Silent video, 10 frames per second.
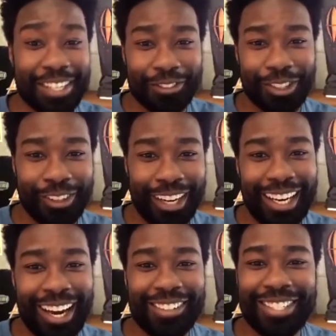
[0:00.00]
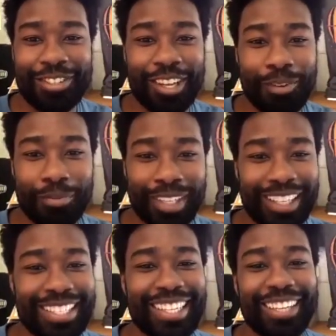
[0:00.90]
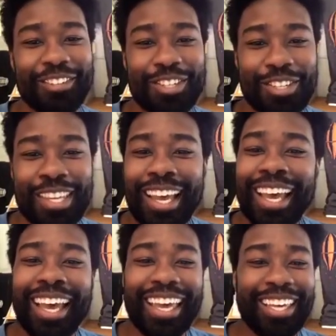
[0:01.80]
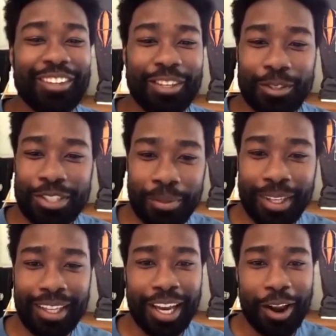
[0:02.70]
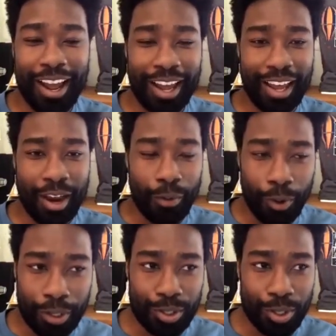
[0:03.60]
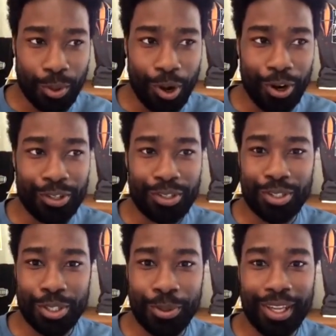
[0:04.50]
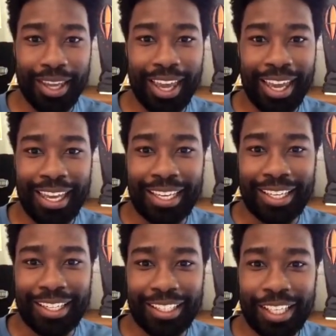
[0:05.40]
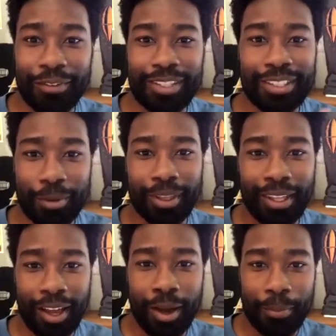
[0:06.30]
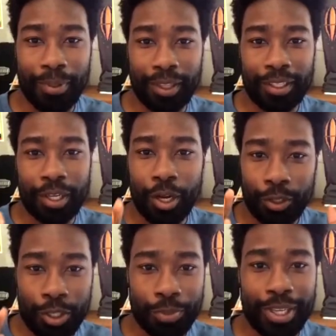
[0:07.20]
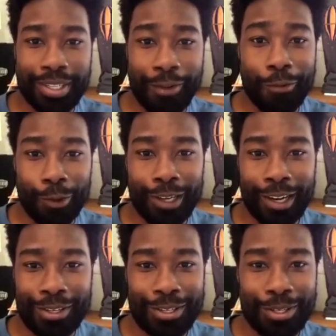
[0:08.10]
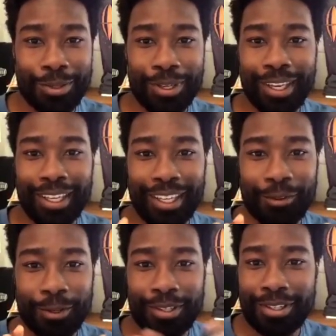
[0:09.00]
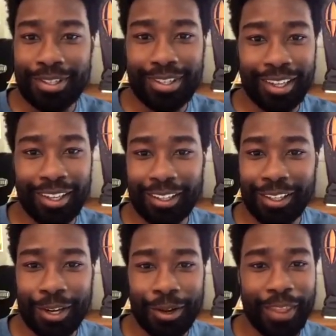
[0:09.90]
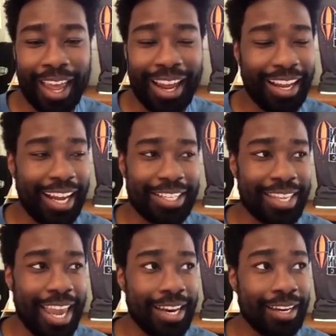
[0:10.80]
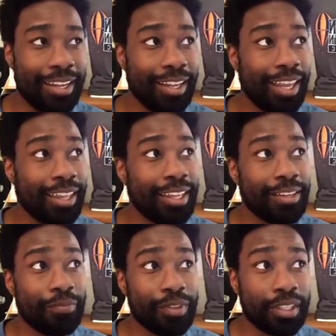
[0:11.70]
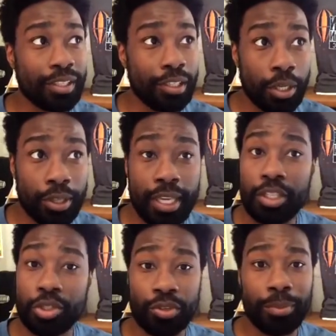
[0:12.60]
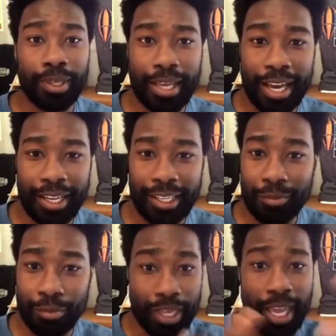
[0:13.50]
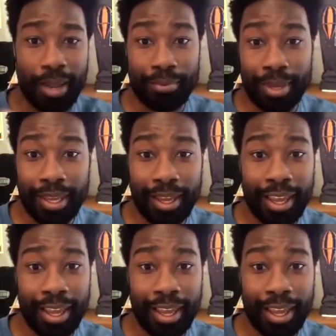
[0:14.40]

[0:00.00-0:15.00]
regret, and I was just like, because it was just. It, it was something that I, I, I worked so hard doing, and giving something up, you know, just because everyone else is doing it, it was, uh, you know, I, I just hated it. And then, you know, then streaming kind of became big.